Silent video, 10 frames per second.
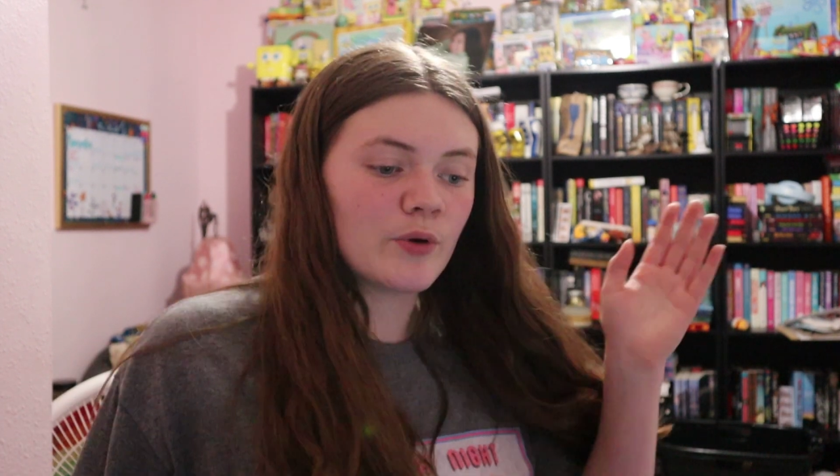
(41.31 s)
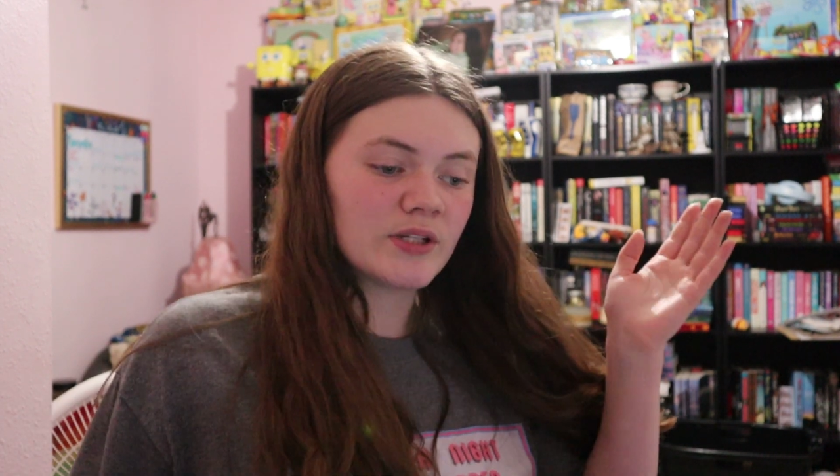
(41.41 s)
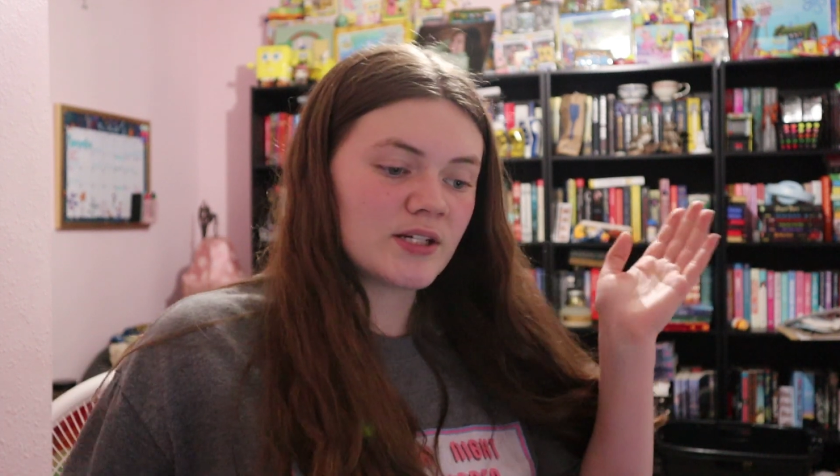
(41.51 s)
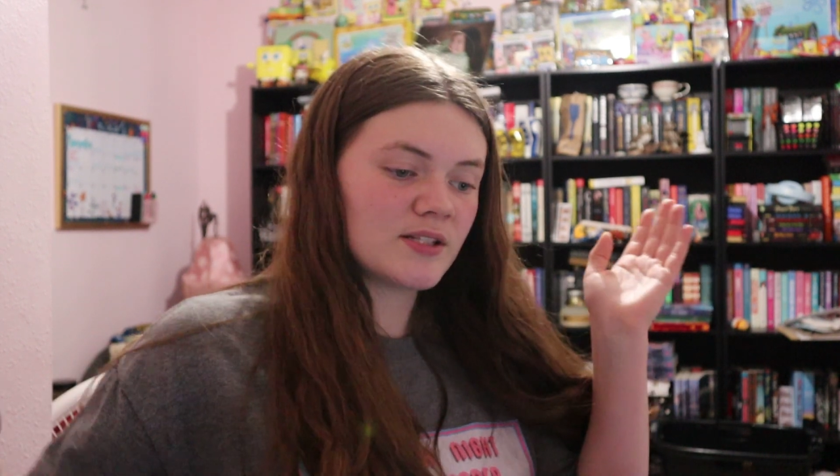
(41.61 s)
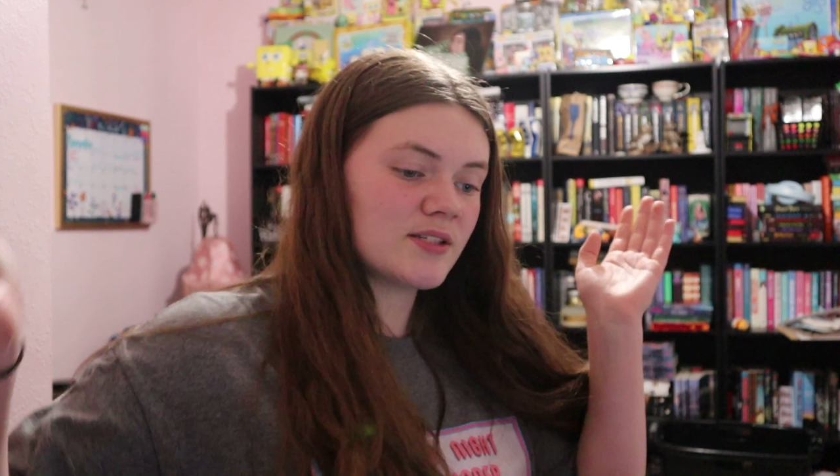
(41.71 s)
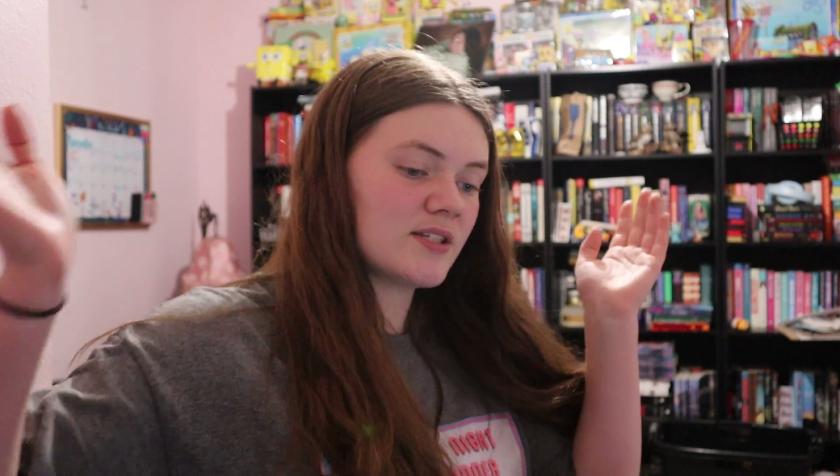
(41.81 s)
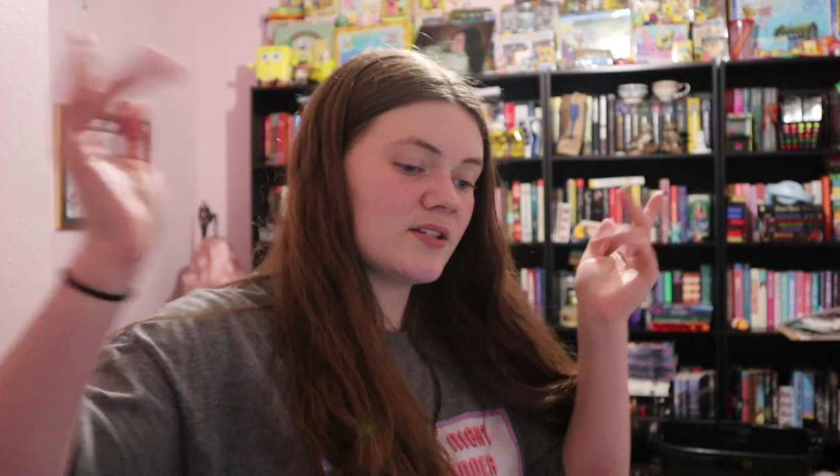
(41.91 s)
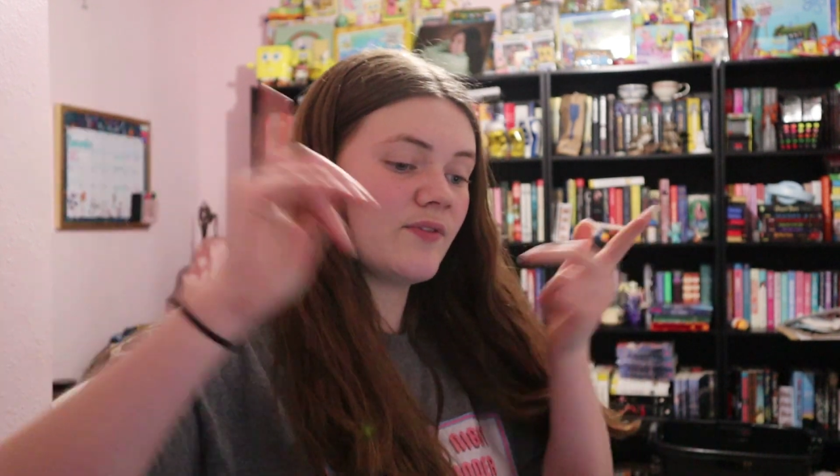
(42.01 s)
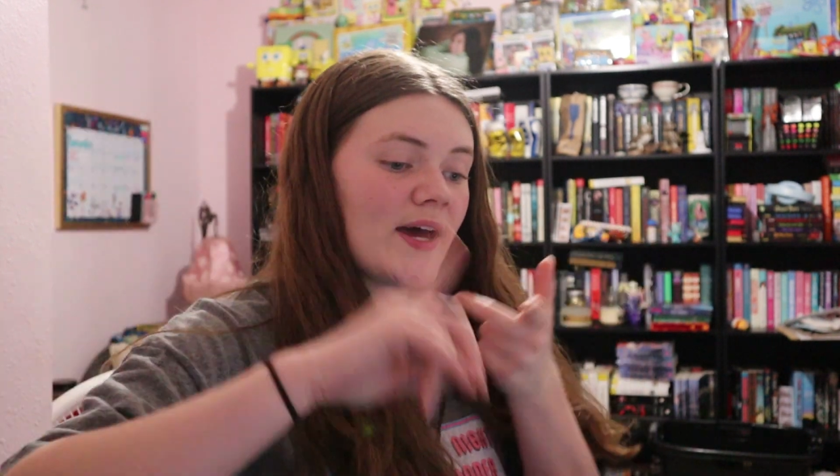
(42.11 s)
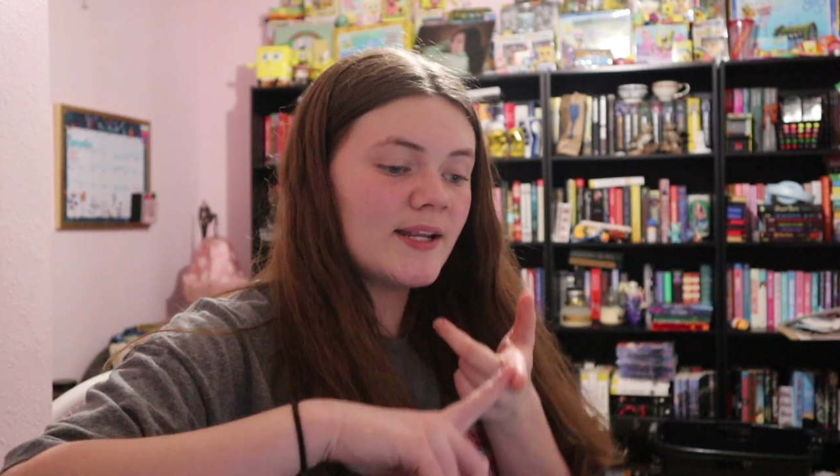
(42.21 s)
going to
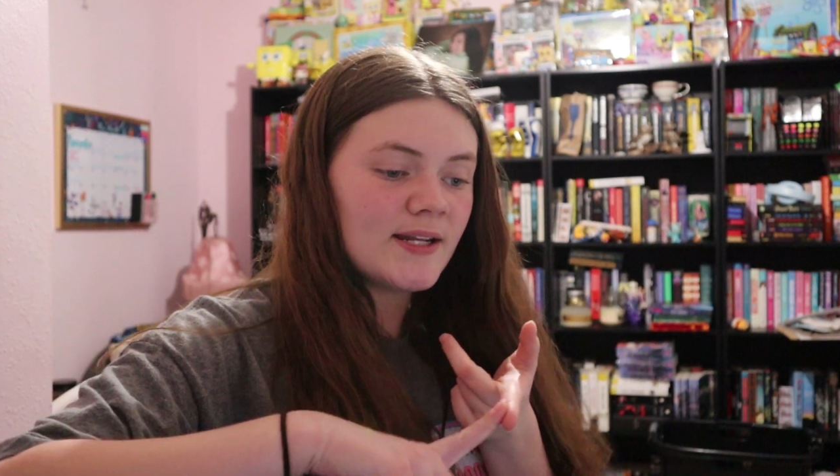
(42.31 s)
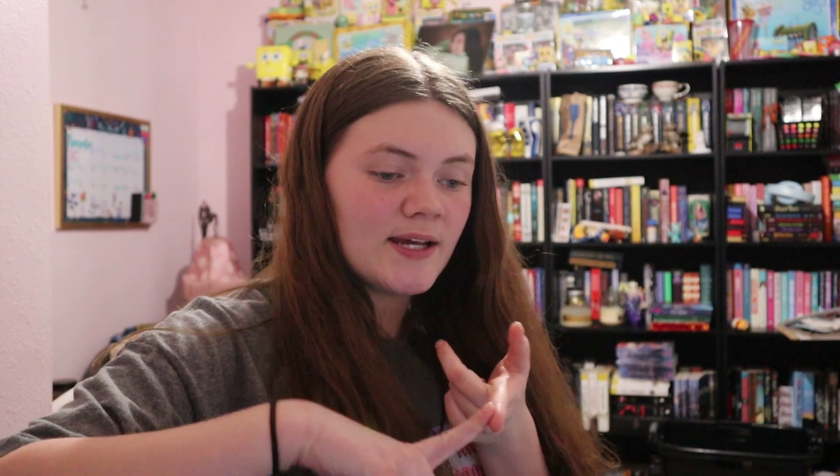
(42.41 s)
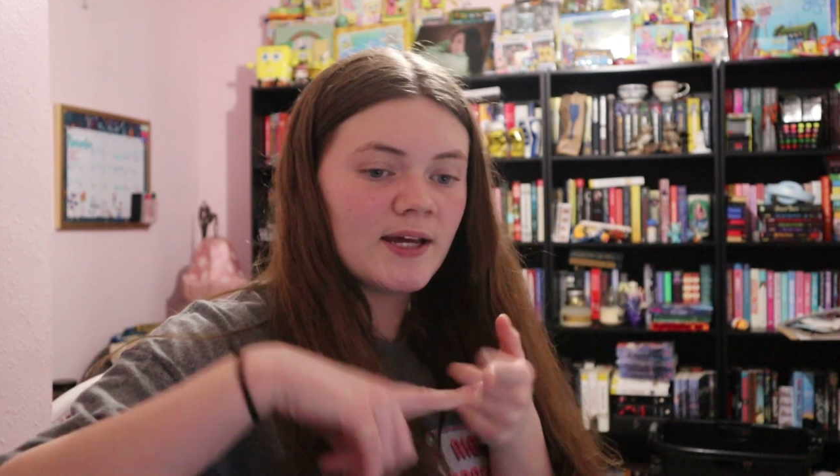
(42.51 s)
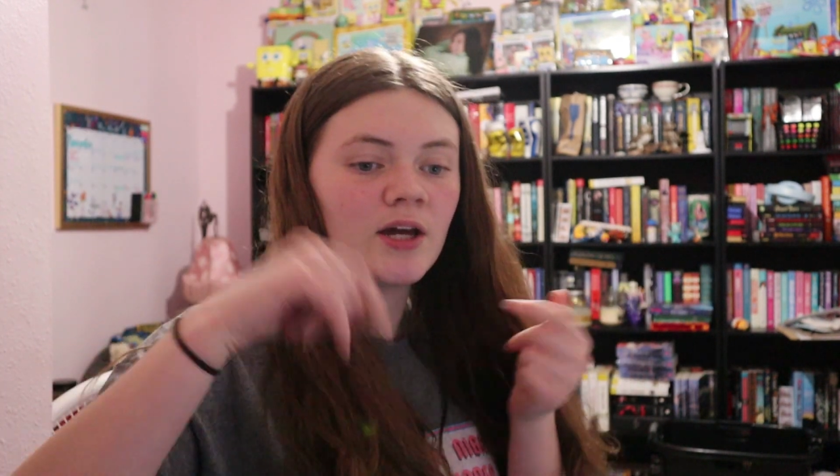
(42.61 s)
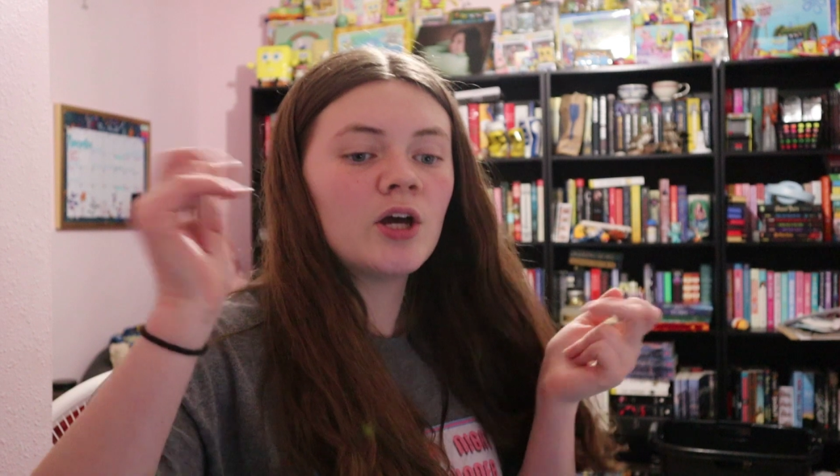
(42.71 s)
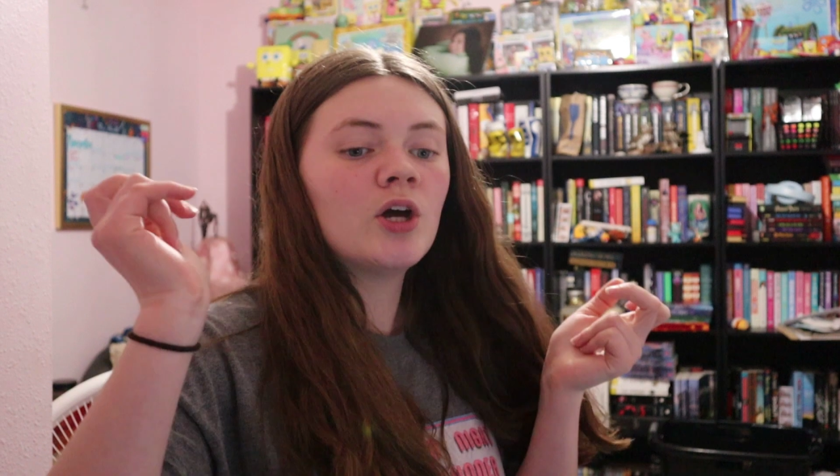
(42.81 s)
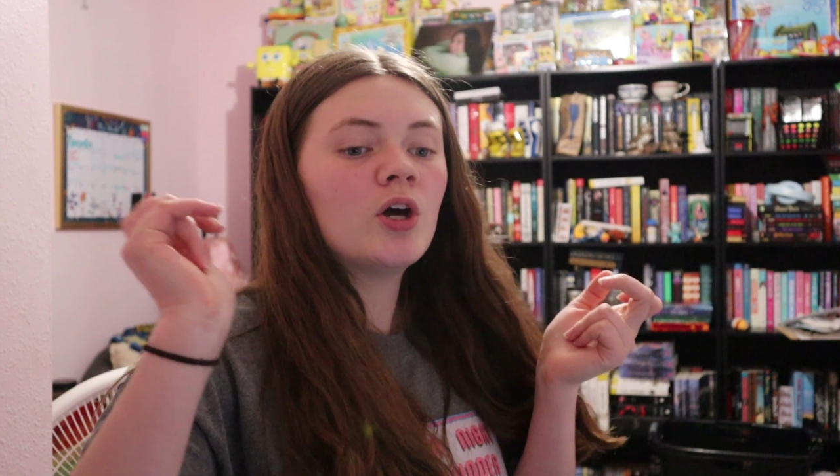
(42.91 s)
consist of editing,